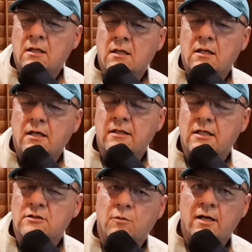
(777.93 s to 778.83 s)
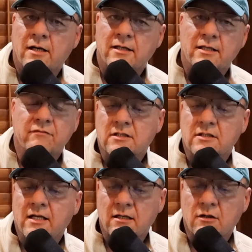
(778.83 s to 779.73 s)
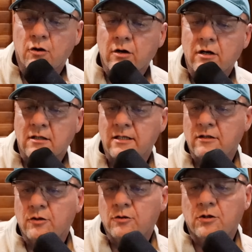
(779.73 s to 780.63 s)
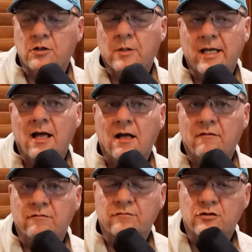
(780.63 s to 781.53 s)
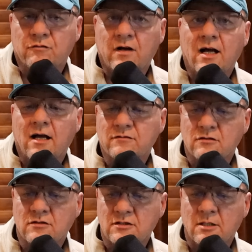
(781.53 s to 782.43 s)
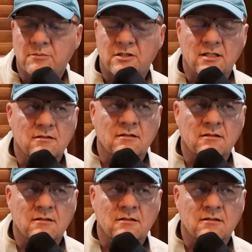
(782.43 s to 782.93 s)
And that's why even today, currently, the nuclear we have survives on subsidies,